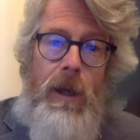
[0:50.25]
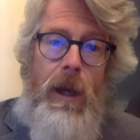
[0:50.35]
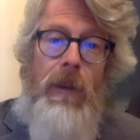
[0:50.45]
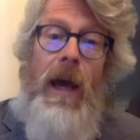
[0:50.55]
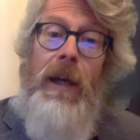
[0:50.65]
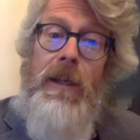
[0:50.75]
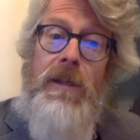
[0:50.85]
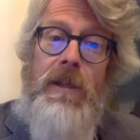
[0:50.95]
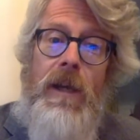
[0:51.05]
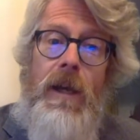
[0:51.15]
and that
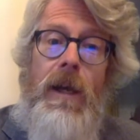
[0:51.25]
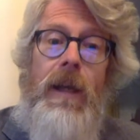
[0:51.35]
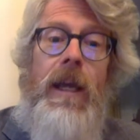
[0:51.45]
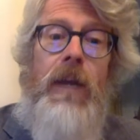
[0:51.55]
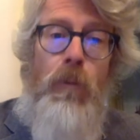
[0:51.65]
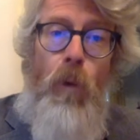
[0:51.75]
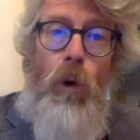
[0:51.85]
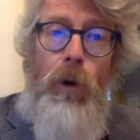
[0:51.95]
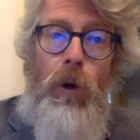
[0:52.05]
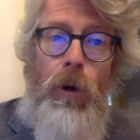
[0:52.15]
is Keith
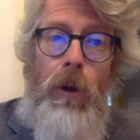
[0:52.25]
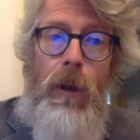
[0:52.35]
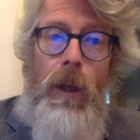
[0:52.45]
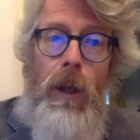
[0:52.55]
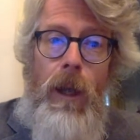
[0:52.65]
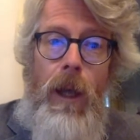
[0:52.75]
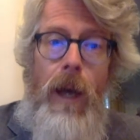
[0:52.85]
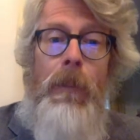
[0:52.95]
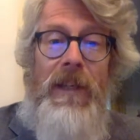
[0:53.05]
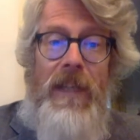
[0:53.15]
Warriner
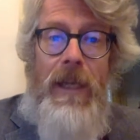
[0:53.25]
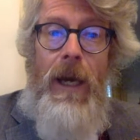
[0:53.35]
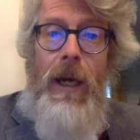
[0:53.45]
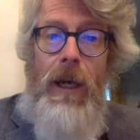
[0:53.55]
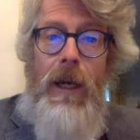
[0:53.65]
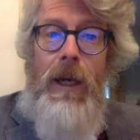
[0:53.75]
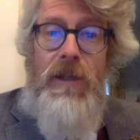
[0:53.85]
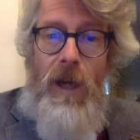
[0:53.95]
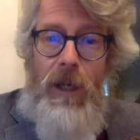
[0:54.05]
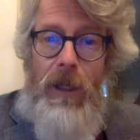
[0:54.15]
and Mahdiyeh
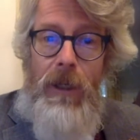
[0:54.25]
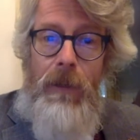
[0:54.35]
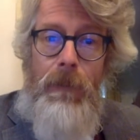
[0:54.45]
Hasani.